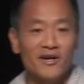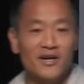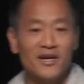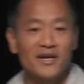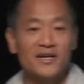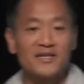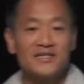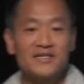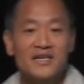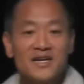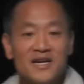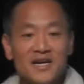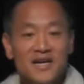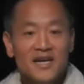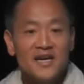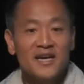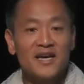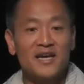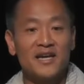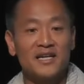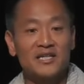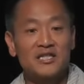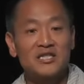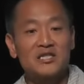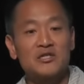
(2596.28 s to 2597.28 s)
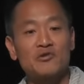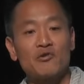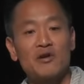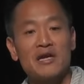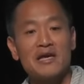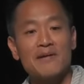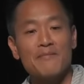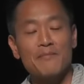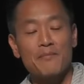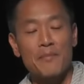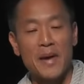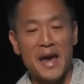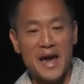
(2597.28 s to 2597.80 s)
it is, in
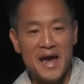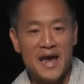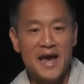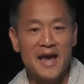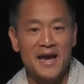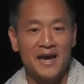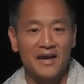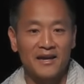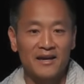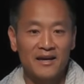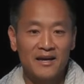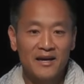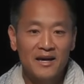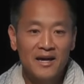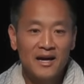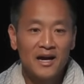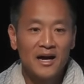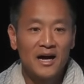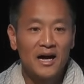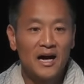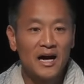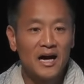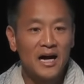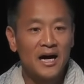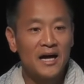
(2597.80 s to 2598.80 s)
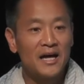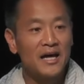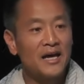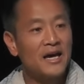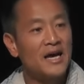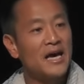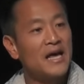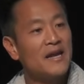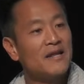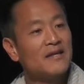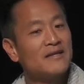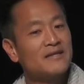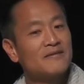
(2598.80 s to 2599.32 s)
extreme pain, uh,
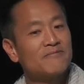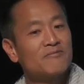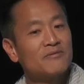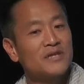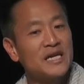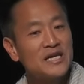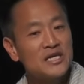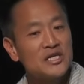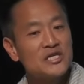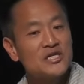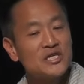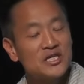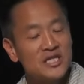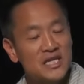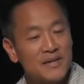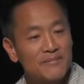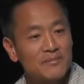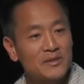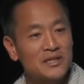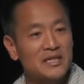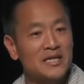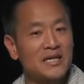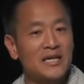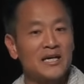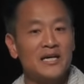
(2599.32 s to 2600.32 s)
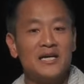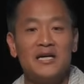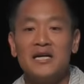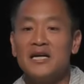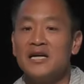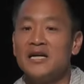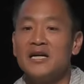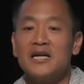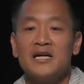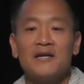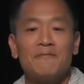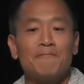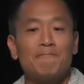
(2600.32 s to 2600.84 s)
and this relationship to
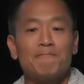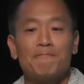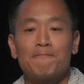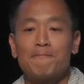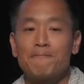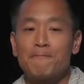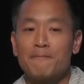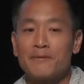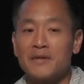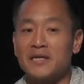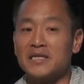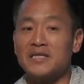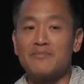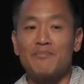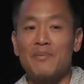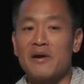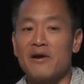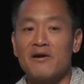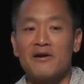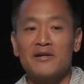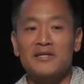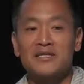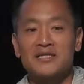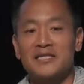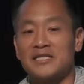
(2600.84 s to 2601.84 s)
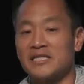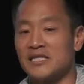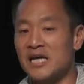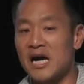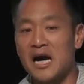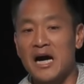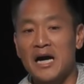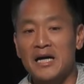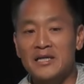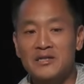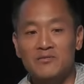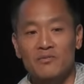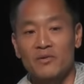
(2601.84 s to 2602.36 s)
the spirits, to
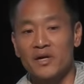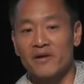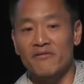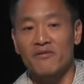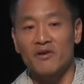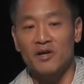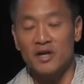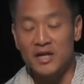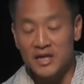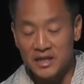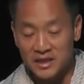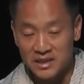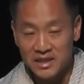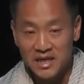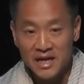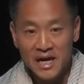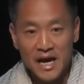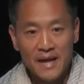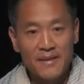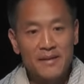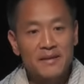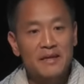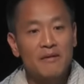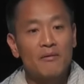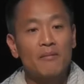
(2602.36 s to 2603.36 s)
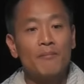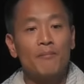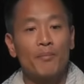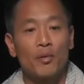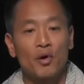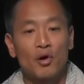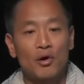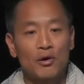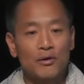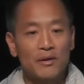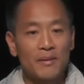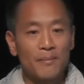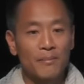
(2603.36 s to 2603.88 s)
gods, whatever it is, and then they would
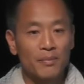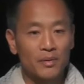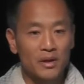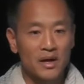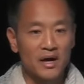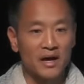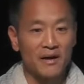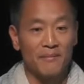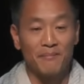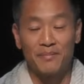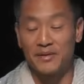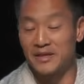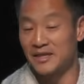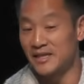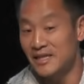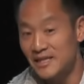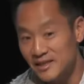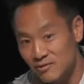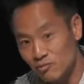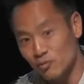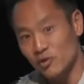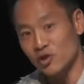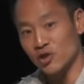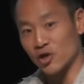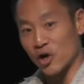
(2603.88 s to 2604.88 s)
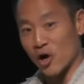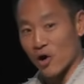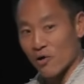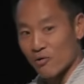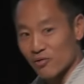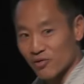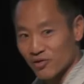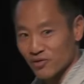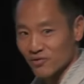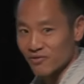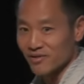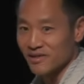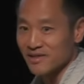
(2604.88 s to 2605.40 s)
burn the blood. But this would go
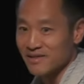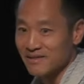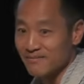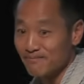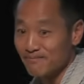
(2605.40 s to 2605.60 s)
through his